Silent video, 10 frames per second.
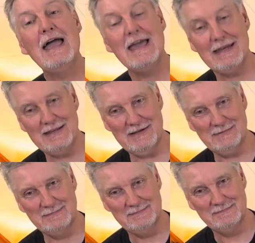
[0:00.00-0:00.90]
Anyhow,
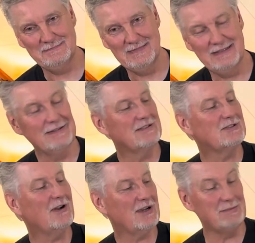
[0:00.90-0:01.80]
let's
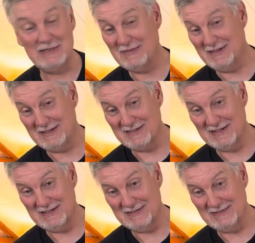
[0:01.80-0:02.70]
talk about things
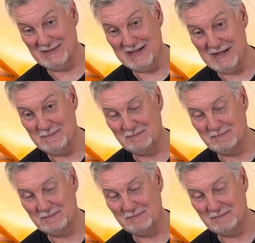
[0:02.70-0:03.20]
on it, okay?